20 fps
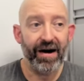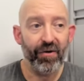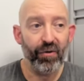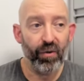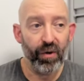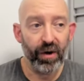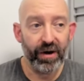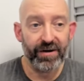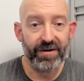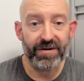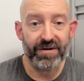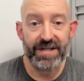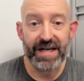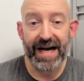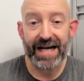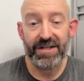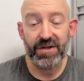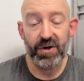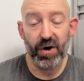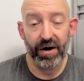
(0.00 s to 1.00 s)
Rutgers
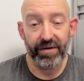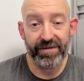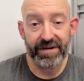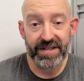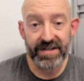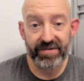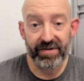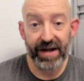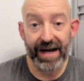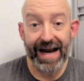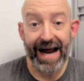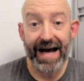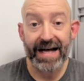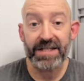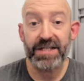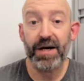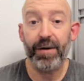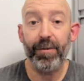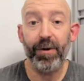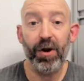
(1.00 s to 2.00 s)
as an offensive line
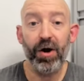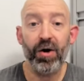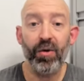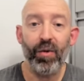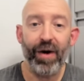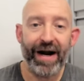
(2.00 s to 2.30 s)
has come a long